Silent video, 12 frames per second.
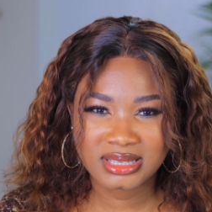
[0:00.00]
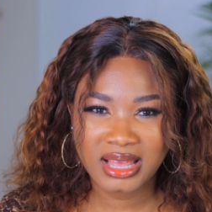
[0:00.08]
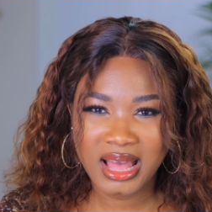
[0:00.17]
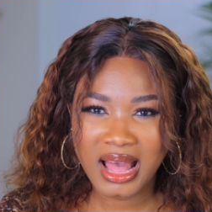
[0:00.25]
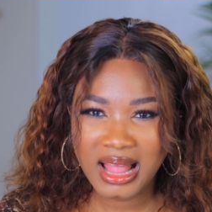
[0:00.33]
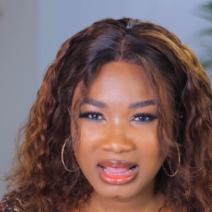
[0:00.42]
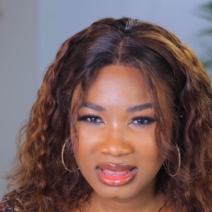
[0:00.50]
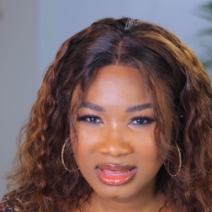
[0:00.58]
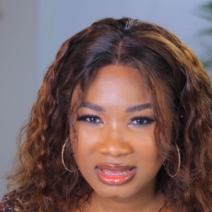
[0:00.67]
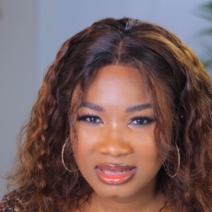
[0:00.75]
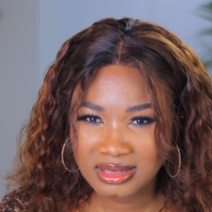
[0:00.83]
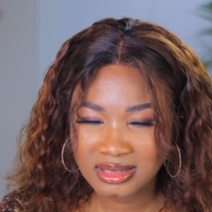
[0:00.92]
Tıkla
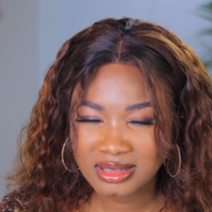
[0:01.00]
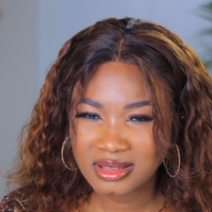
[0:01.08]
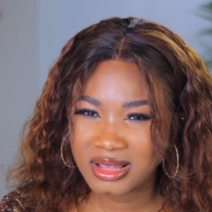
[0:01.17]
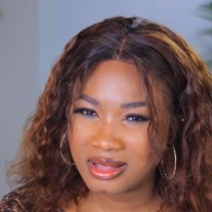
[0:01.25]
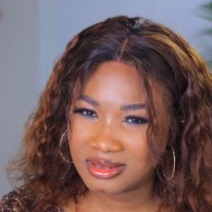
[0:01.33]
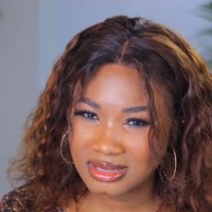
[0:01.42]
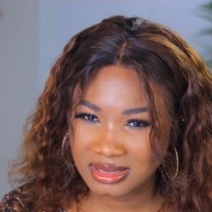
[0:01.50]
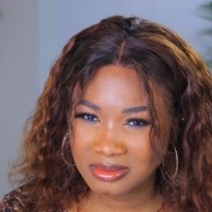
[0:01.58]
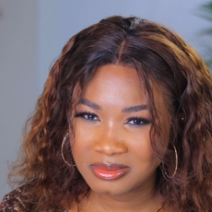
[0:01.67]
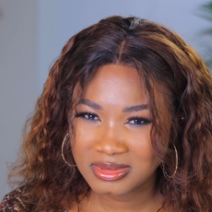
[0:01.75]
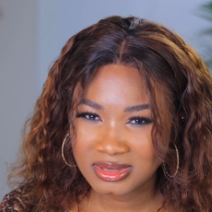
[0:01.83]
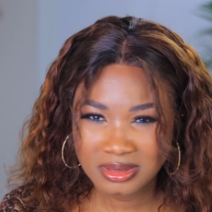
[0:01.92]

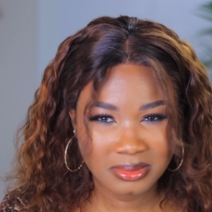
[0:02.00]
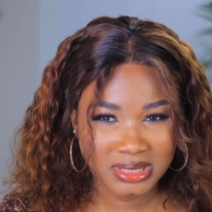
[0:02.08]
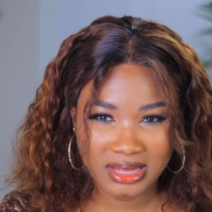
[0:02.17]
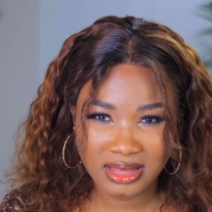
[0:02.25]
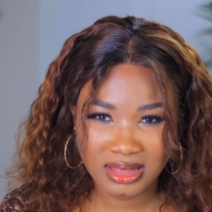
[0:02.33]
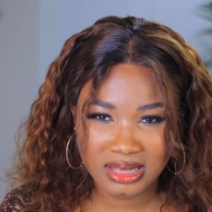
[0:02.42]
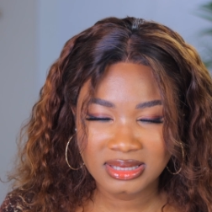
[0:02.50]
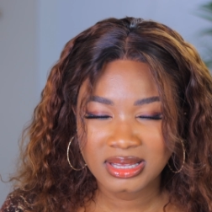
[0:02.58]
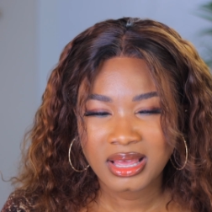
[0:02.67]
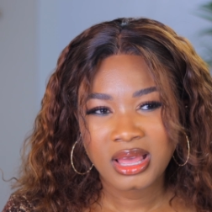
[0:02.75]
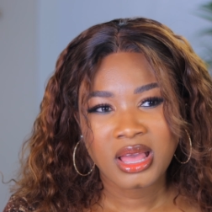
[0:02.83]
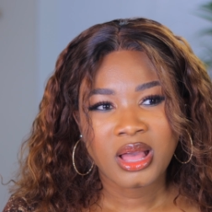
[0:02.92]
Gelsin, something like that.
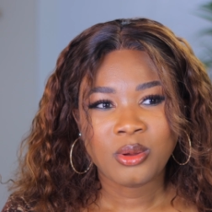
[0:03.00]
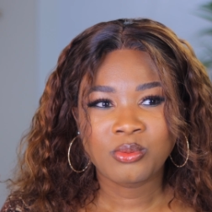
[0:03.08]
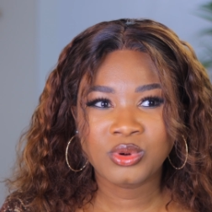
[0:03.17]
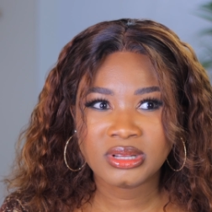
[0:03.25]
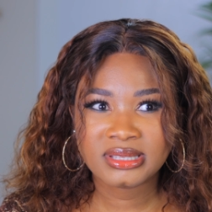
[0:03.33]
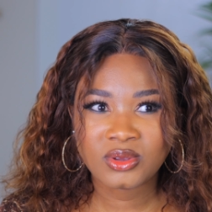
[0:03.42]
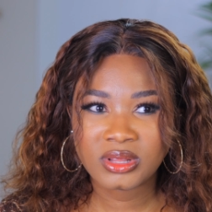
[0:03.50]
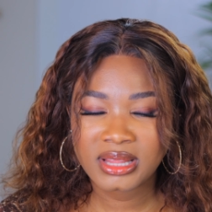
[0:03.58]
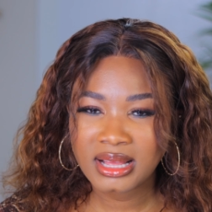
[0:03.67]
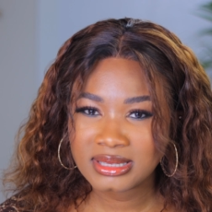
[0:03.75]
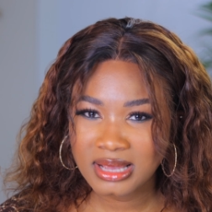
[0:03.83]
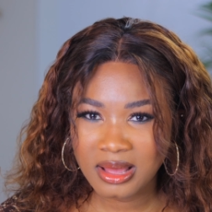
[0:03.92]
But on
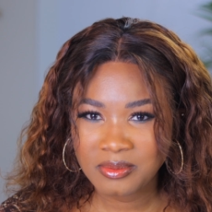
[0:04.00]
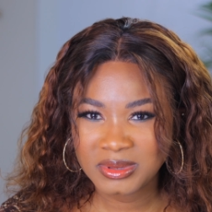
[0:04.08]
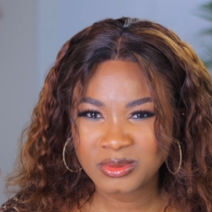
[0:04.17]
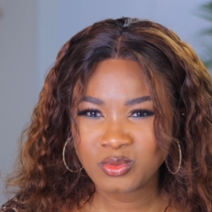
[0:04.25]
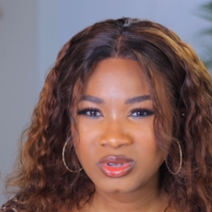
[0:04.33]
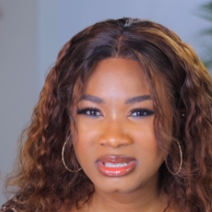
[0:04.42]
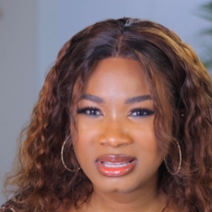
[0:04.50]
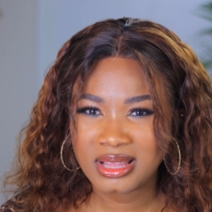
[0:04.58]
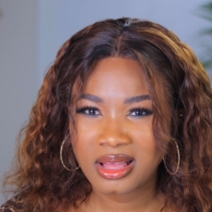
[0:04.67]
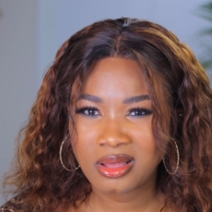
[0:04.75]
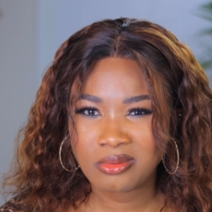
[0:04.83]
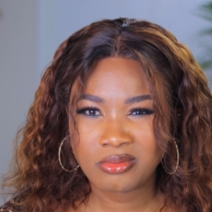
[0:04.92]
that app, it's mostly
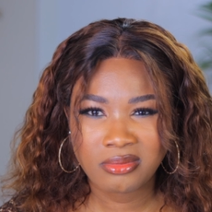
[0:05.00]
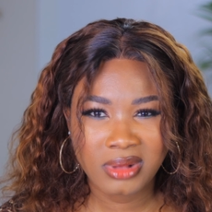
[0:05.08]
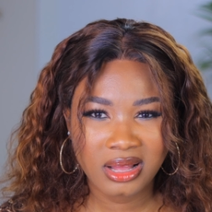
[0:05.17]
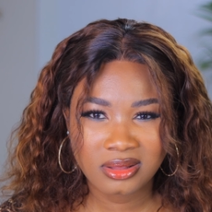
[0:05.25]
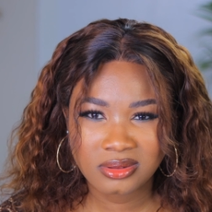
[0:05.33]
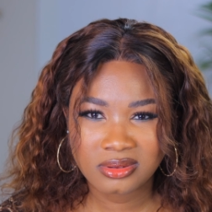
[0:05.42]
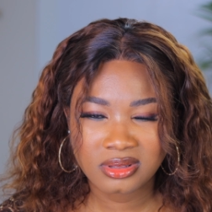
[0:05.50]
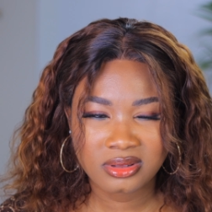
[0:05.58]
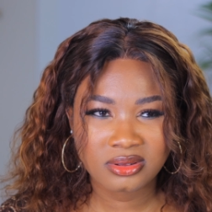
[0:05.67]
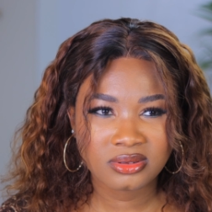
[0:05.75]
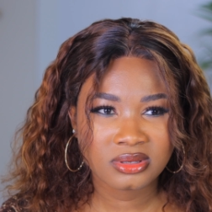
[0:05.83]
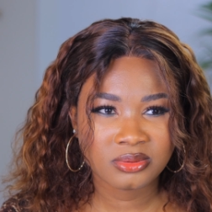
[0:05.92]
like
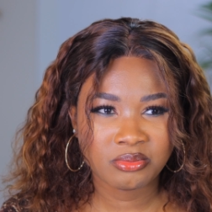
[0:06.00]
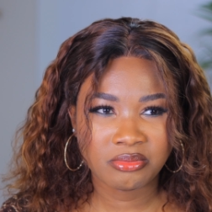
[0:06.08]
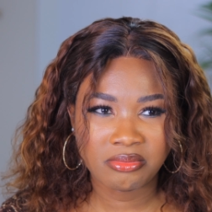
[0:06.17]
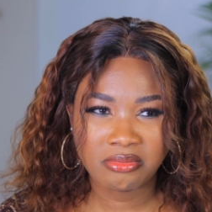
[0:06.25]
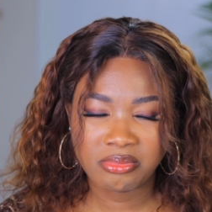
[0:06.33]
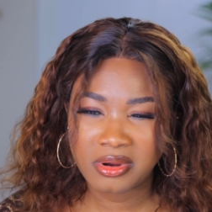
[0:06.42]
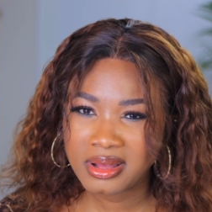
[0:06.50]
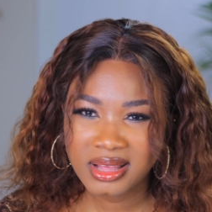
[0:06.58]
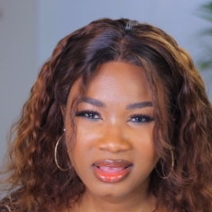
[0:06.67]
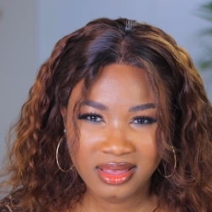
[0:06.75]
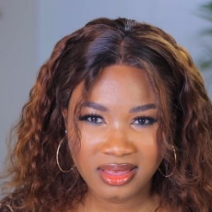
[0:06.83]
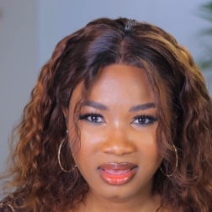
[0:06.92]
McDonald's,
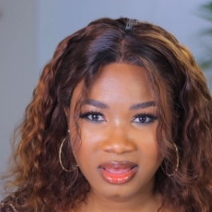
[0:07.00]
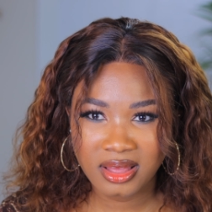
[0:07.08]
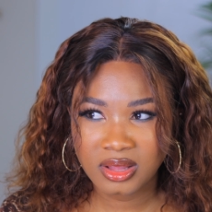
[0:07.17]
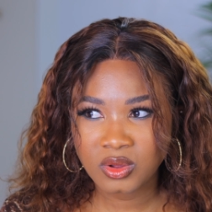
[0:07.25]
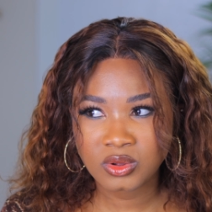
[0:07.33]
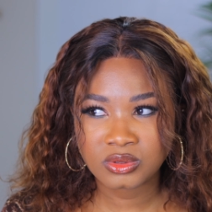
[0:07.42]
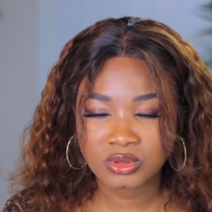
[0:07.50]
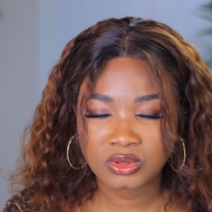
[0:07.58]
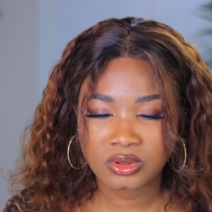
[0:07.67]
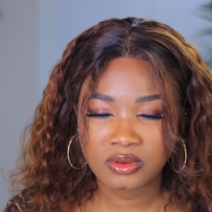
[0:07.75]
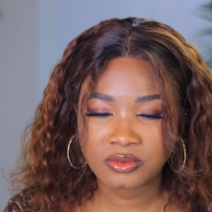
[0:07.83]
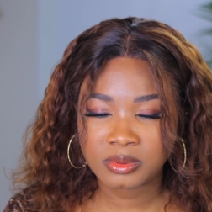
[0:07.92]
Burger King, and all those
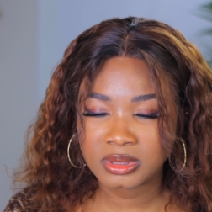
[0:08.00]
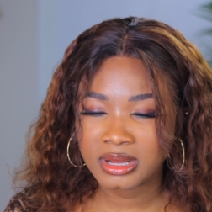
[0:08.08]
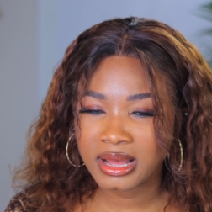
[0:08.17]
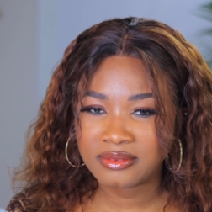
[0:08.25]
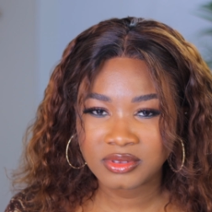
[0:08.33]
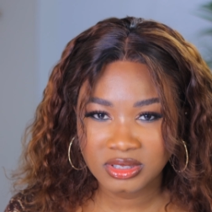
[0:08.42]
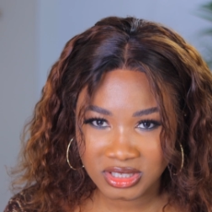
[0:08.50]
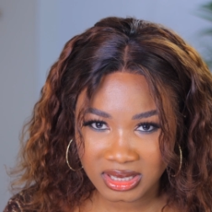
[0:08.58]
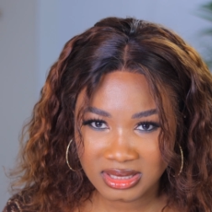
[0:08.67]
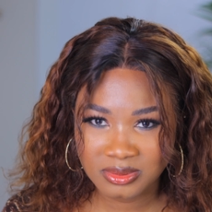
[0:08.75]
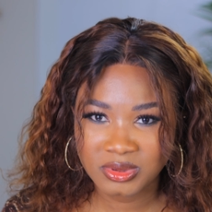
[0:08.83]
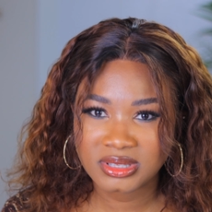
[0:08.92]
stuff. But I've not
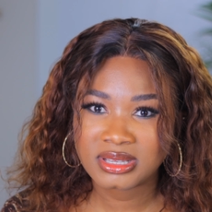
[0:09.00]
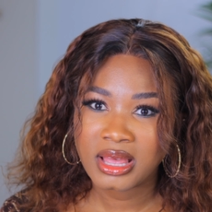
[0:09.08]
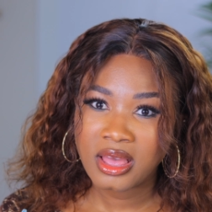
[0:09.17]
checked, but